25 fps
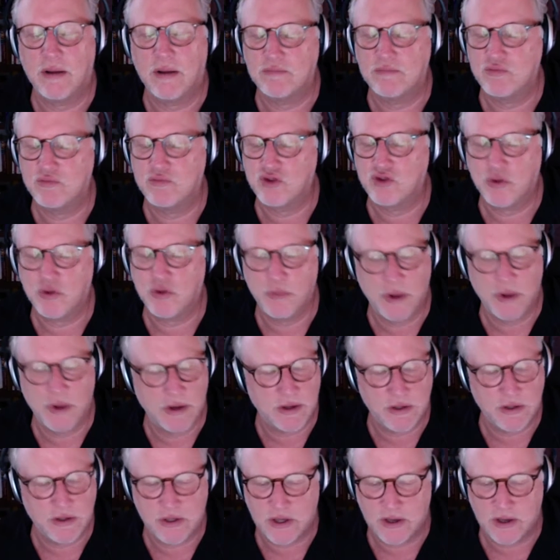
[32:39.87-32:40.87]

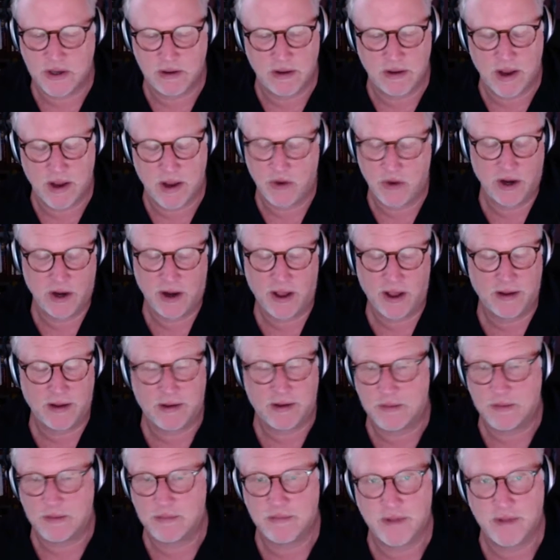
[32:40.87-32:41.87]
Tremendous. I really liked
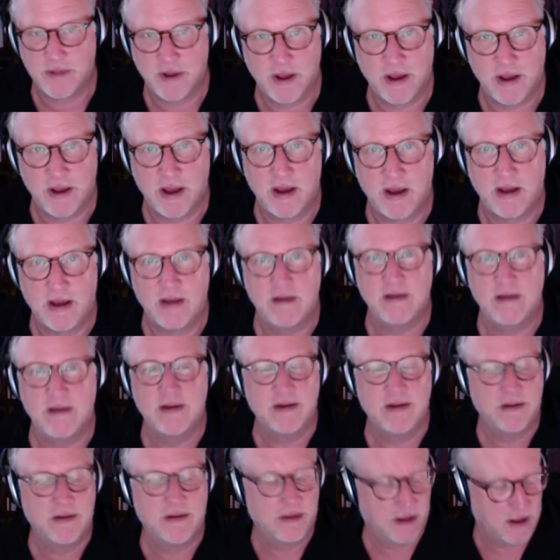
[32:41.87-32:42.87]
him a
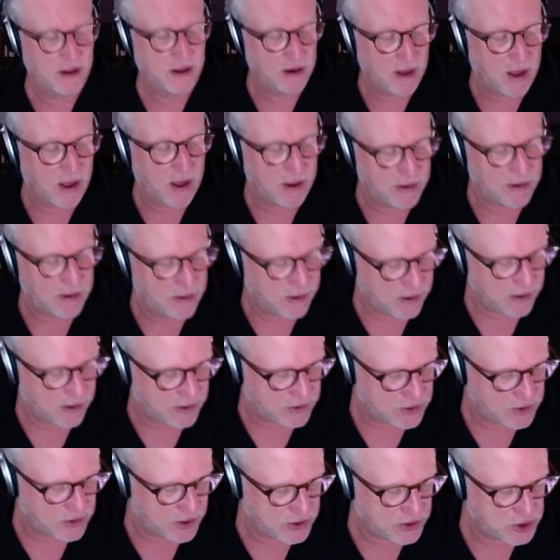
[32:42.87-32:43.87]
lot,
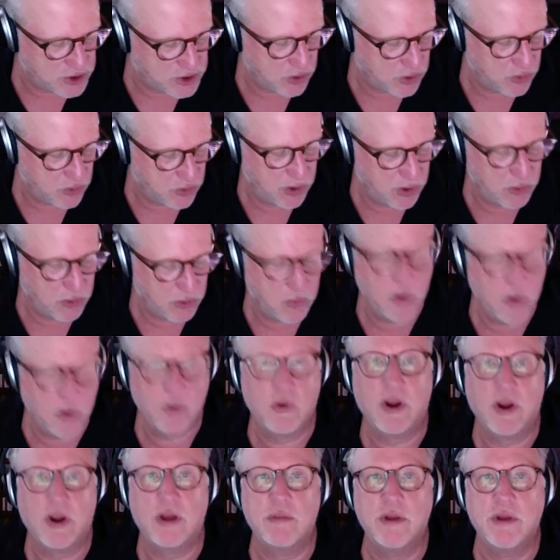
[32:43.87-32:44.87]
and so we're
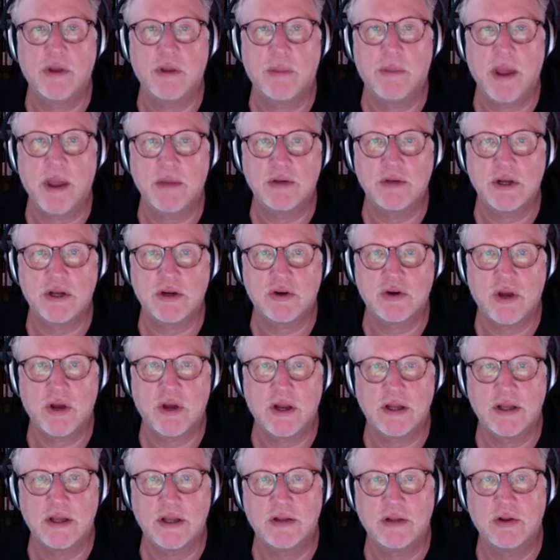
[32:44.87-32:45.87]
recommending. Pam's going to try
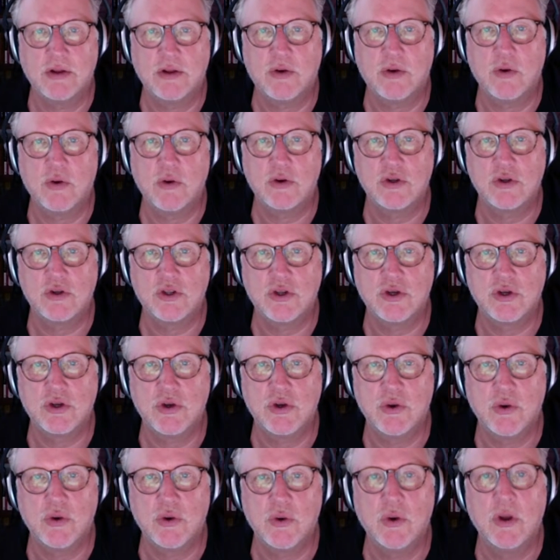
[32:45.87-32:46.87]
to take the course
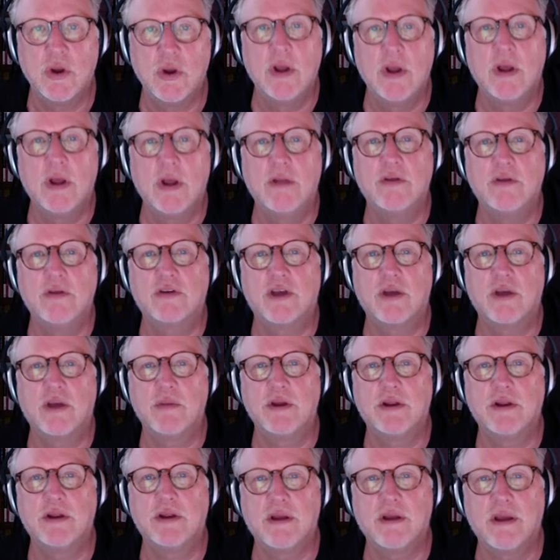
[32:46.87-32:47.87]
too this
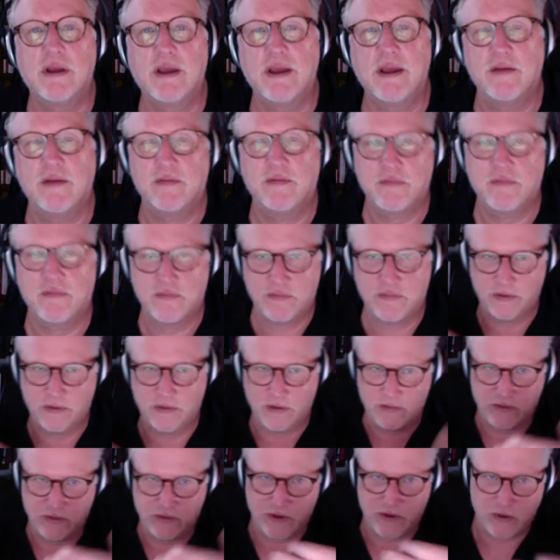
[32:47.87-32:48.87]
coming, if
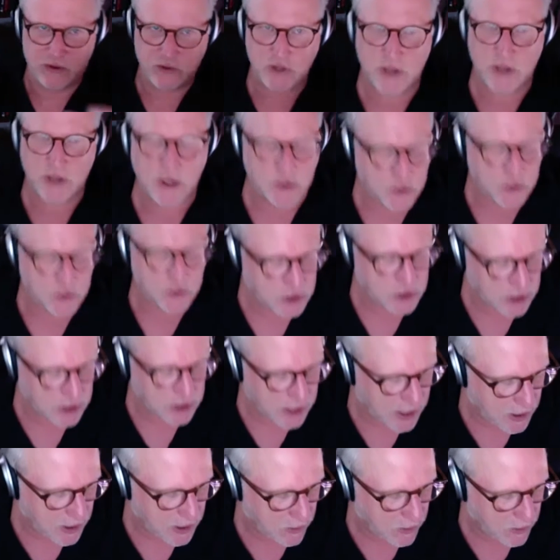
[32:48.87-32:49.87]
our schedules
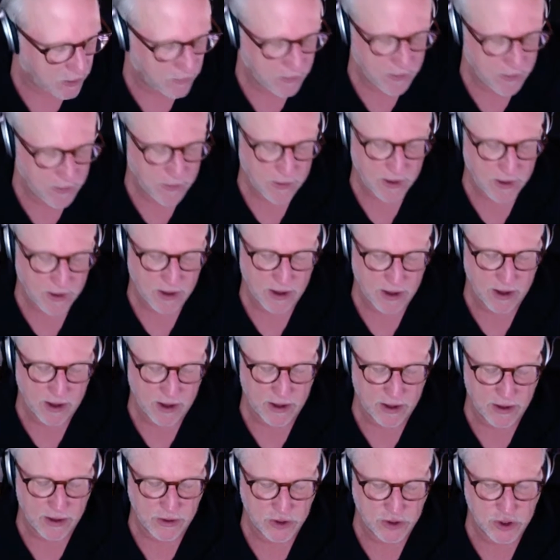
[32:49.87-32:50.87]
allow,
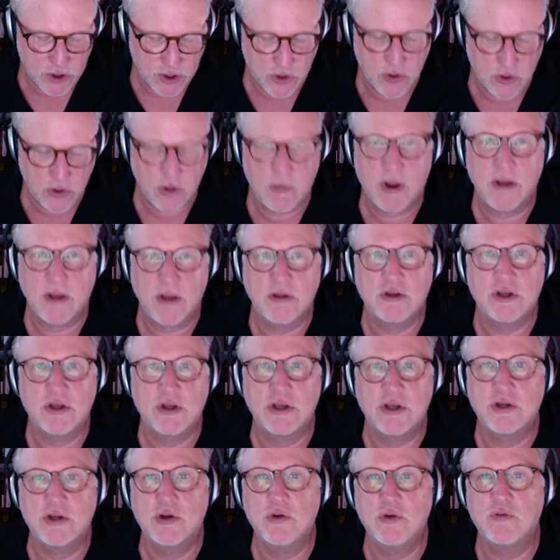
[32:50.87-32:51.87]
and so you might
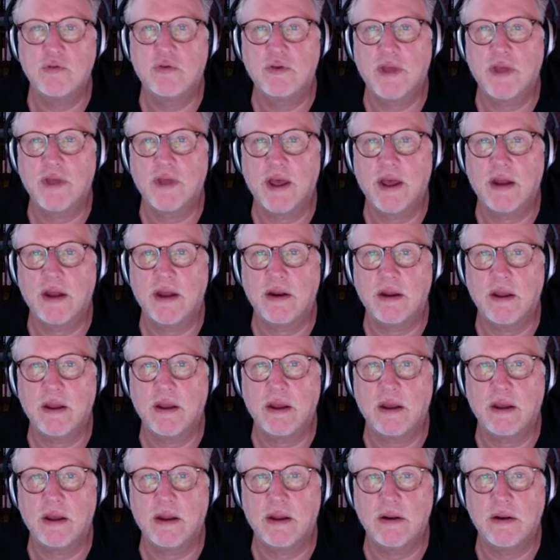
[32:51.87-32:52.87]
stay tuned for that.
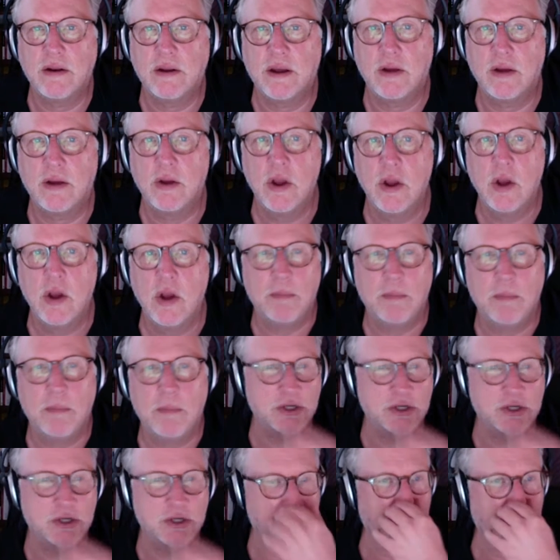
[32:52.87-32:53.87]
And
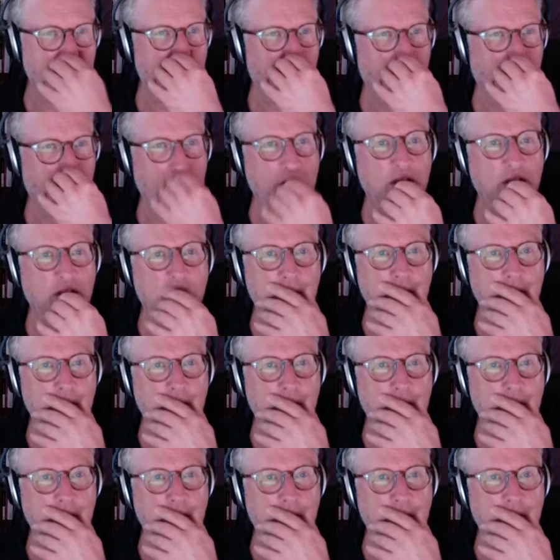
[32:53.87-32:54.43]
basically, what